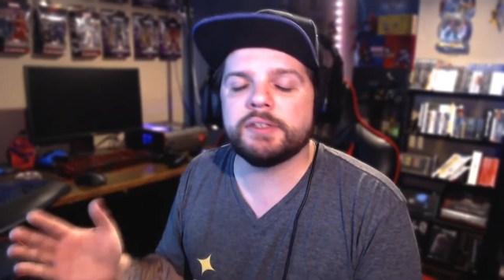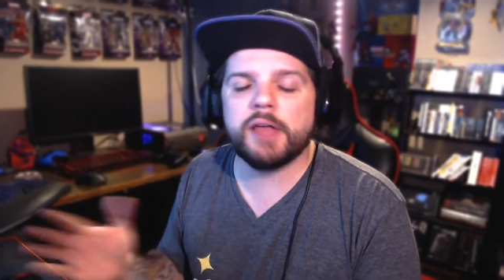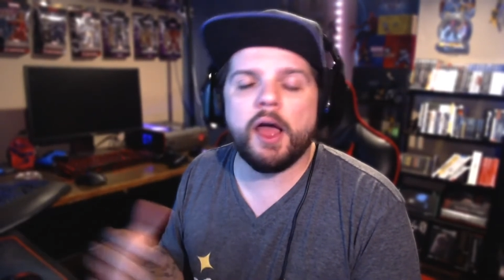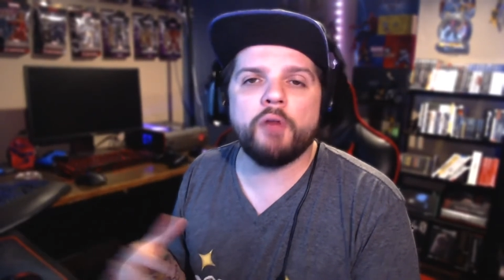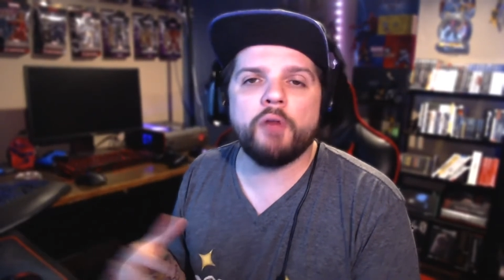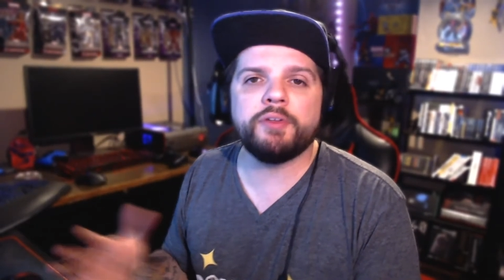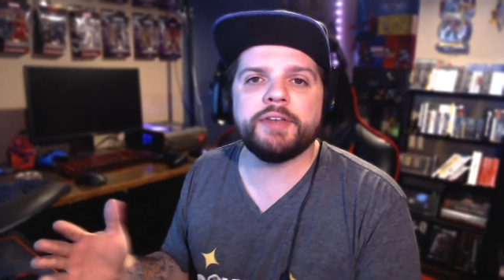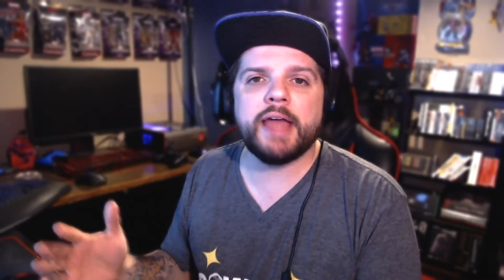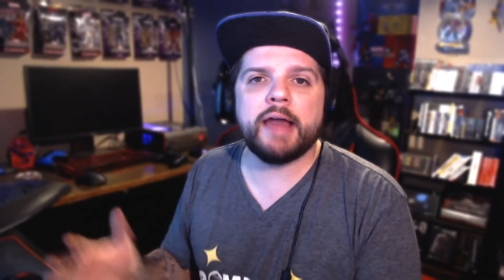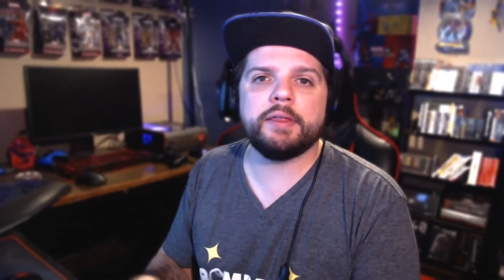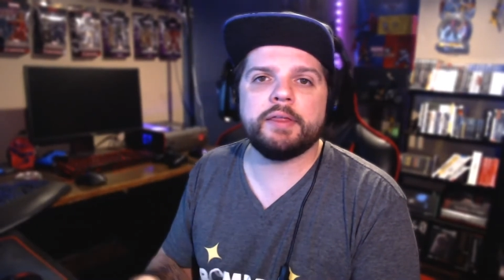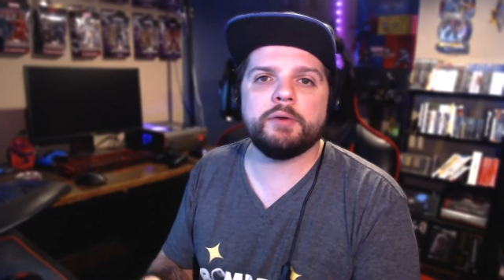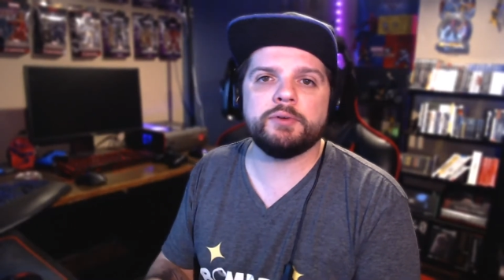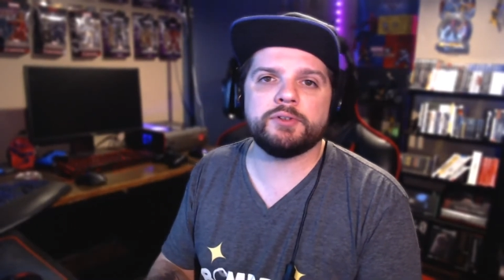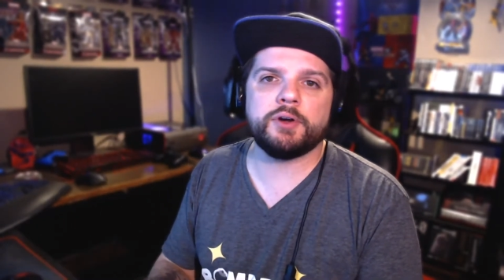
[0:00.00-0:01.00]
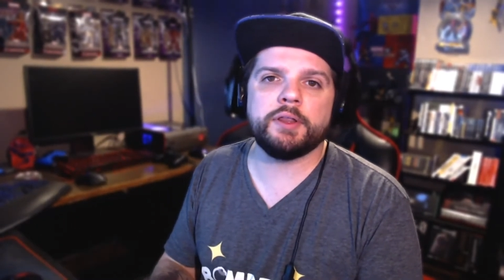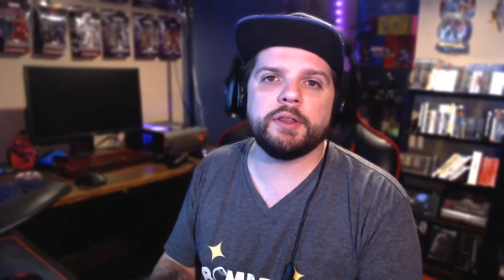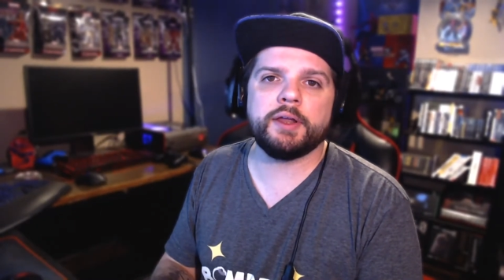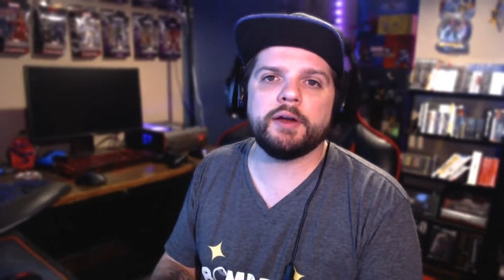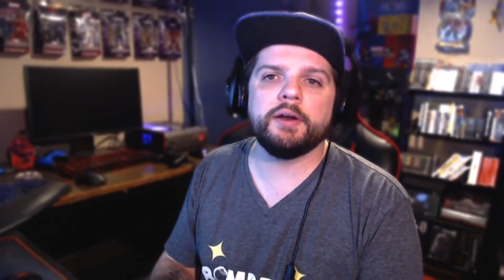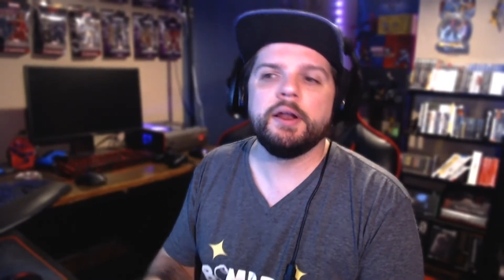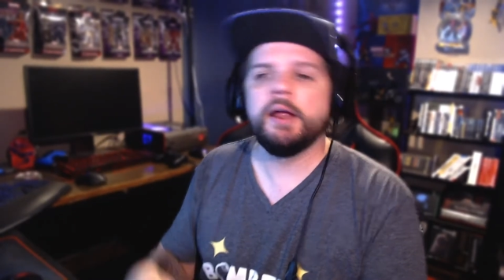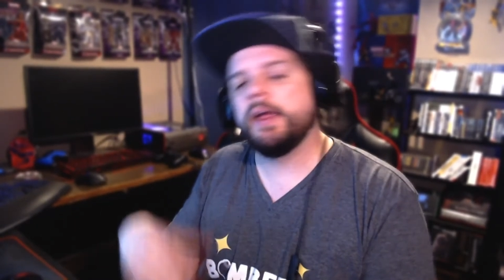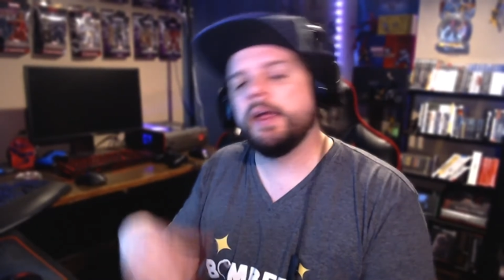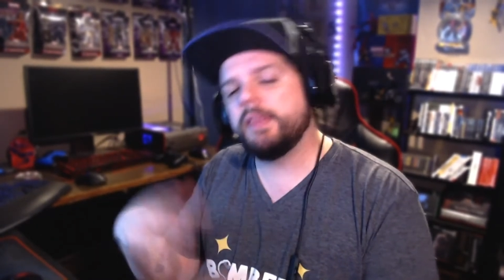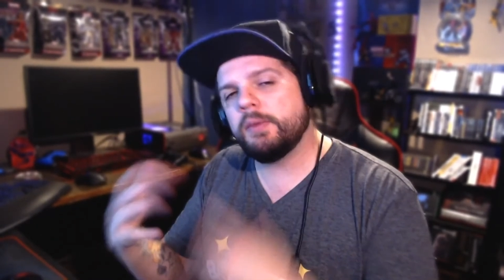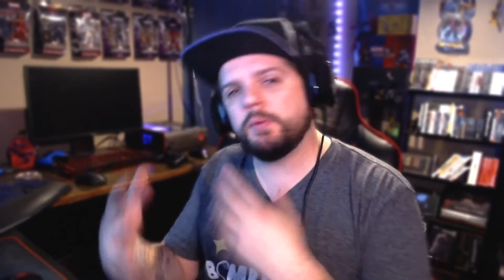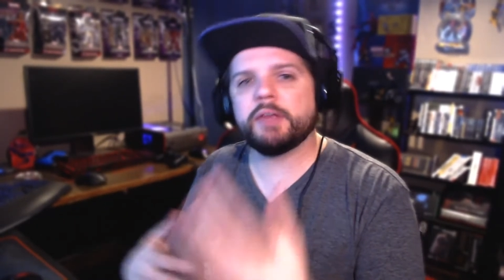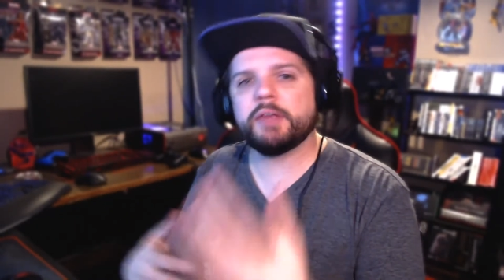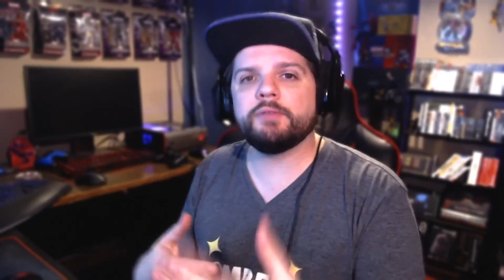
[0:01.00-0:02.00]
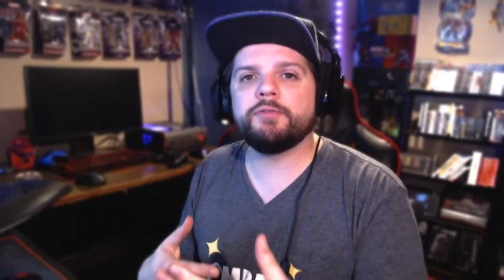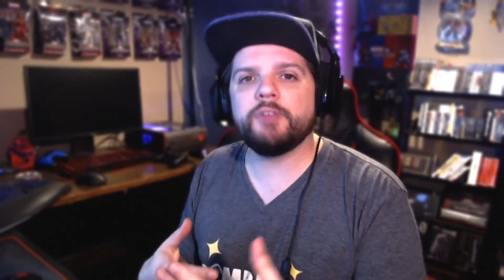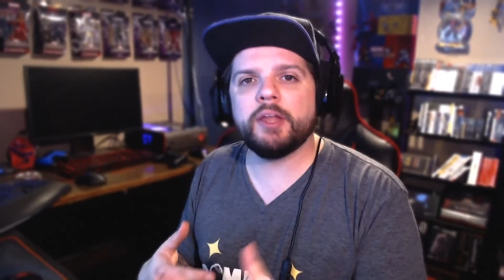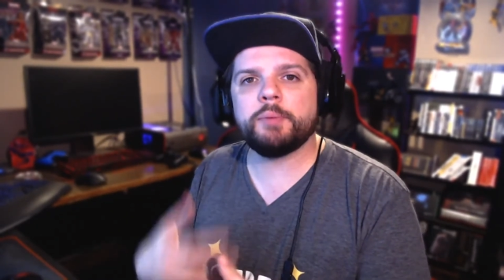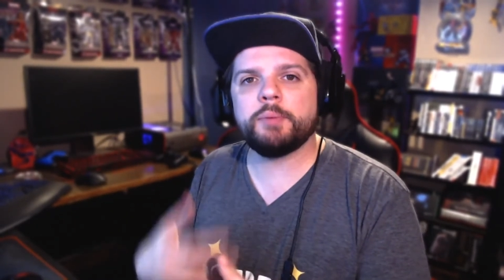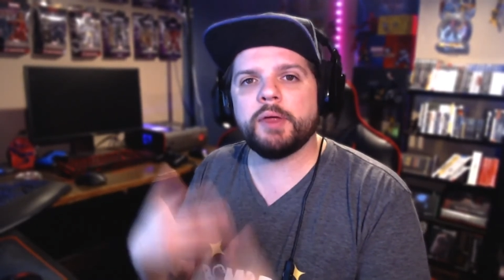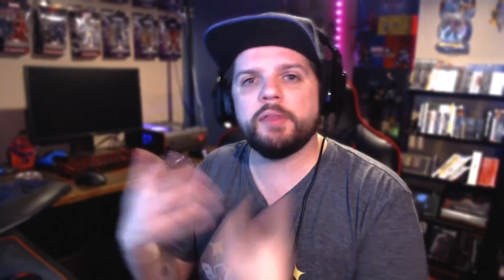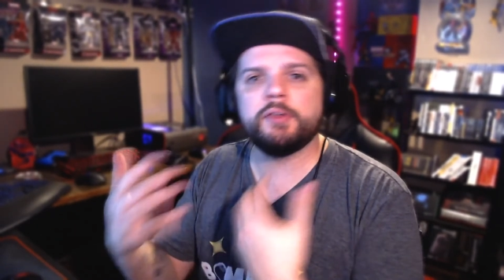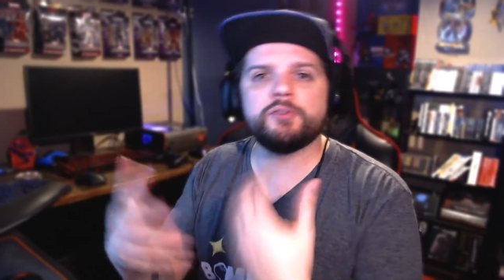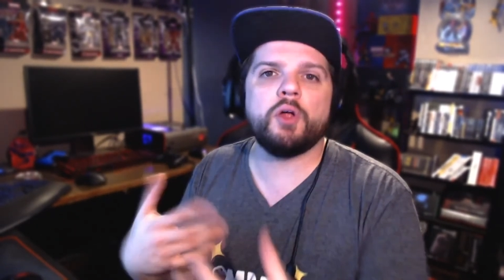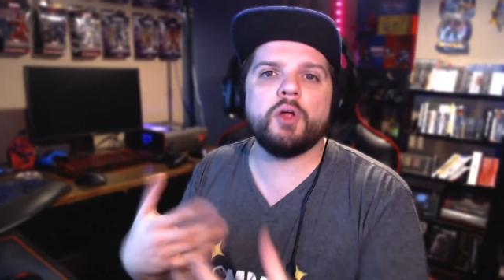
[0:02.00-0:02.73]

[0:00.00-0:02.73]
all the data that was already there. And then we can flip and then draw